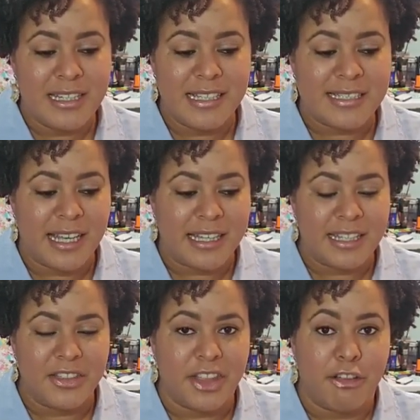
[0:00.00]
It's
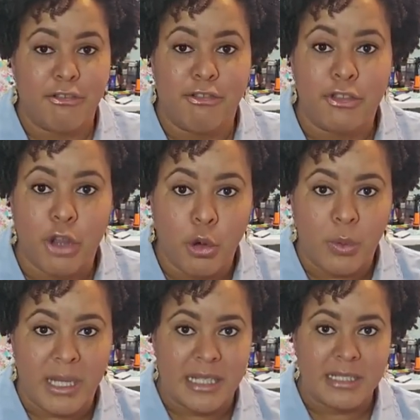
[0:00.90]
like they flow
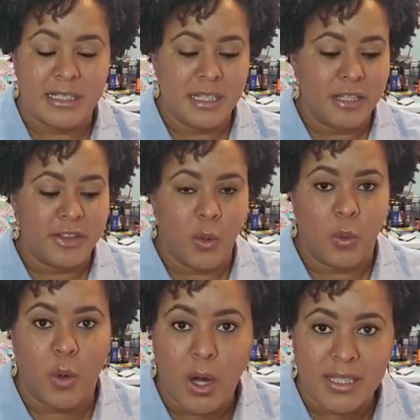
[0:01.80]
in it, they
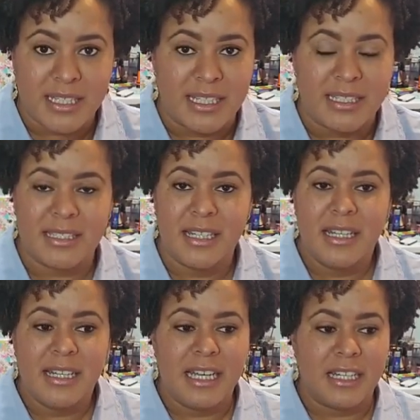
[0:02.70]
walk in it.
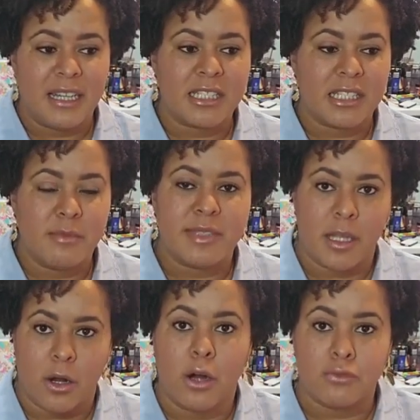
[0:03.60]
And a lot of times
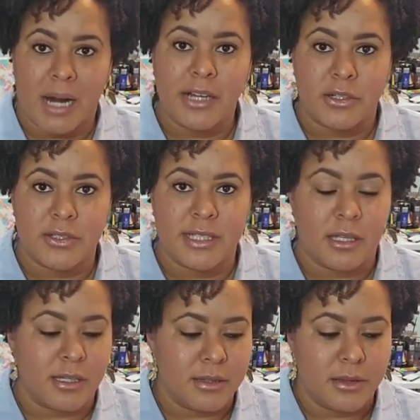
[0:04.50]
they are writers.
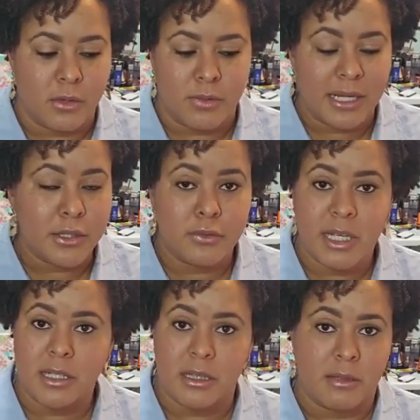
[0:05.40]
They write
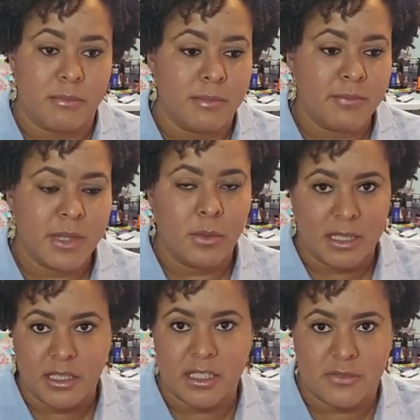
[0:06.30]
curriculum,
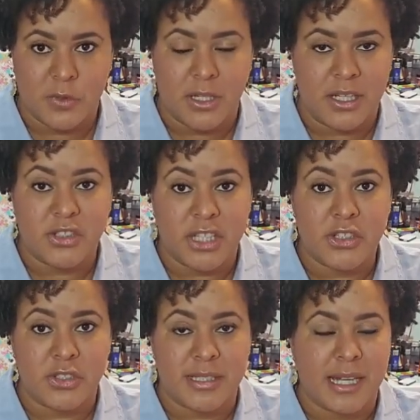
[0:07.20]
like for the
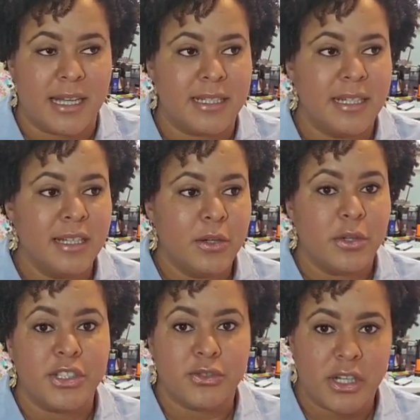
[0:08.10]
educational side
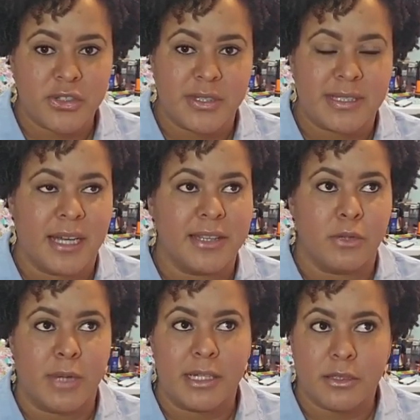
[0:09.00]
or instructional side, they
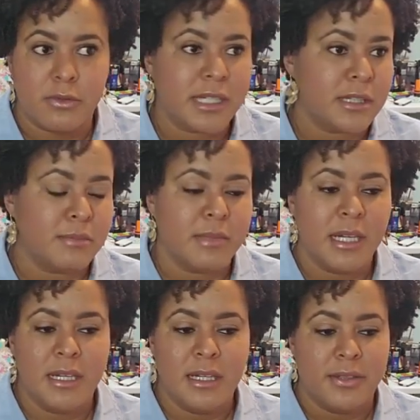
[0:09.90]
write curriculum,
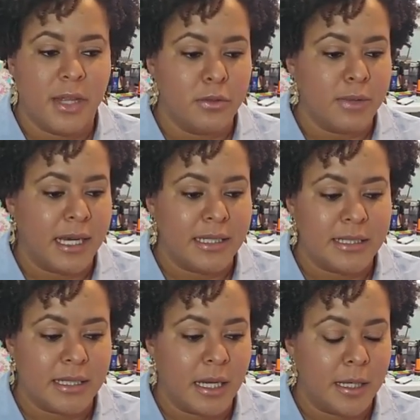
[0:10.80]
they
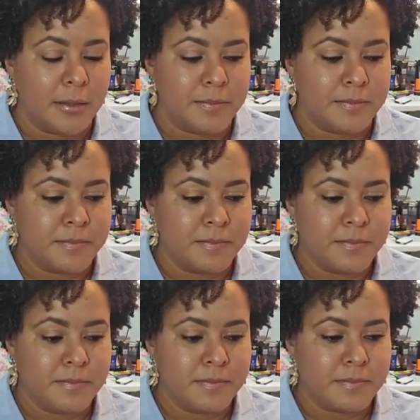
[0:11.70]
write,
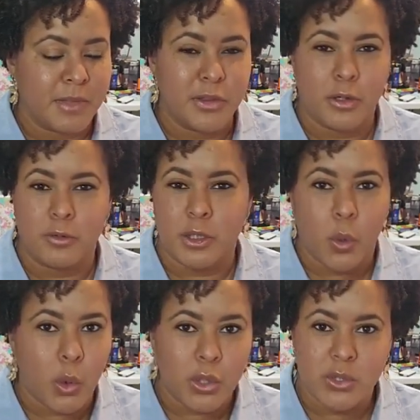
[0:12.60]
they're
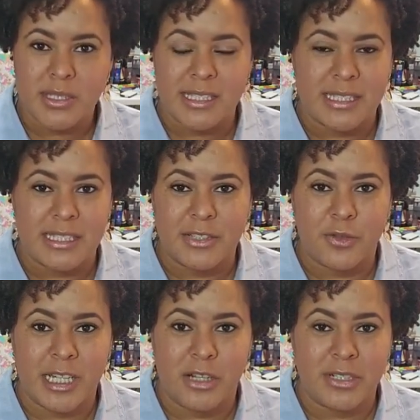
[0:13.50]
recorders in
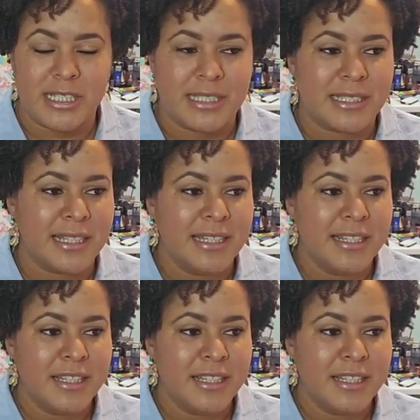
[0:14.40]
different areas.